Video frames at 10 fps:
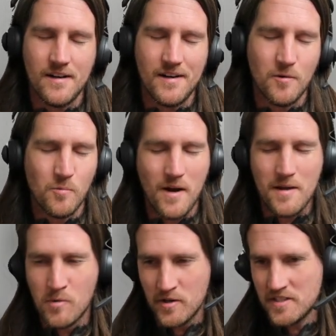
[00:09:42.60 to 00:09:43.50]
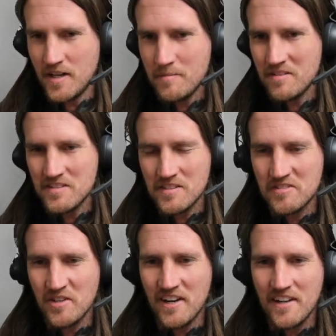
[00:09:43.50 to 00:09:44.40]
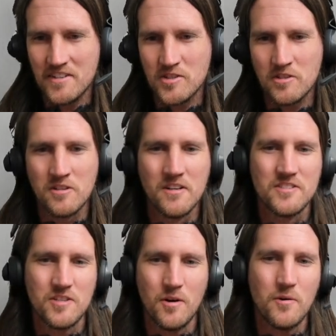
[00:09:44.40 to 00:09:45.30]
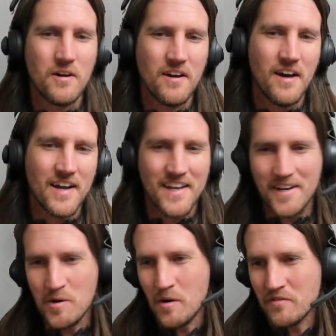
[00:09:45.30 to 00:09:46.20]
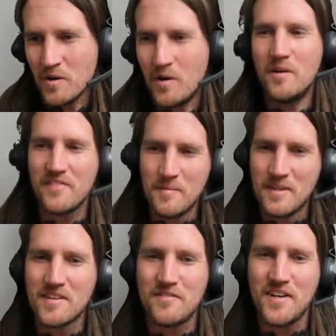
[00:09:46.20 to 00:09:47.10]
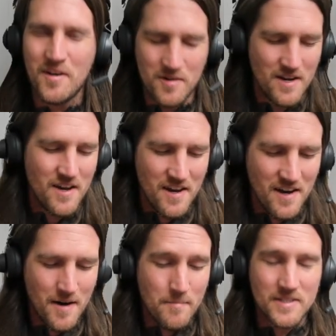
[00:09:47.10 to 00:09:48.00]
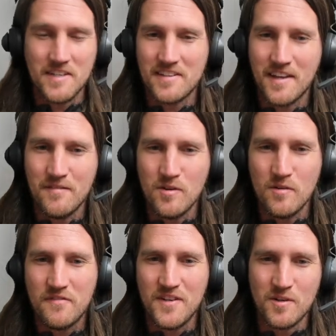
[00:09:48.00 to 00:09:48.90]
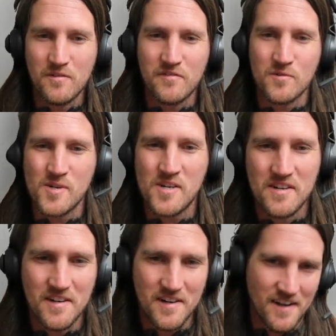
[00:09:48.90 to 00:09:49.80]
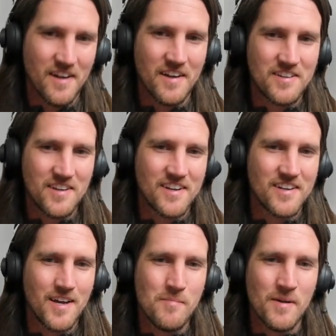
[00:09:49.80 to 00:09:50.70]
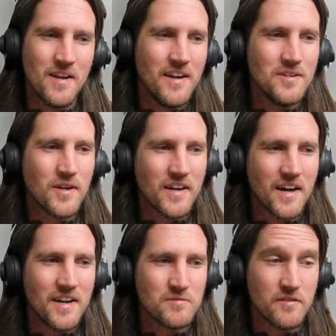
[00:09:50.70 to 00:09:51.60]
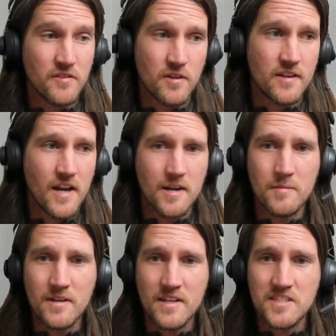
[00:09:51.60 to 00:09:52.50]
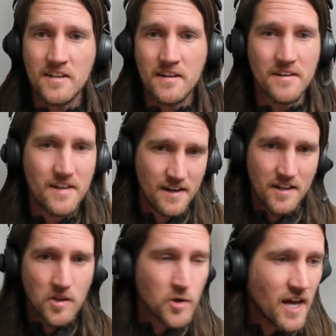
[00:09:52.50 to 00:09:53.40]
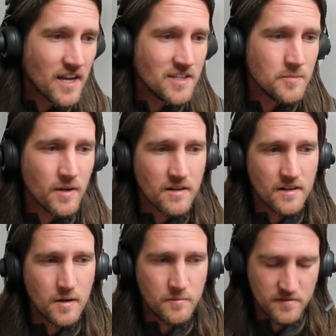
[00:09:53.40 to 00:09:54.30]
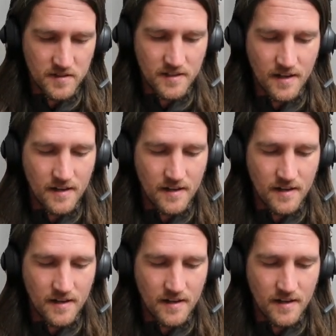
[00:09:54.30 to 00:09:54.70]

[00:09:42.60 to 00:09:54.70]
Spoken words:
way more types than just string and integer, so I can't go over all of them in this video, but just to give you a feel for a second type, and you can kind of refer to the documentation and learn how to debug and hopefully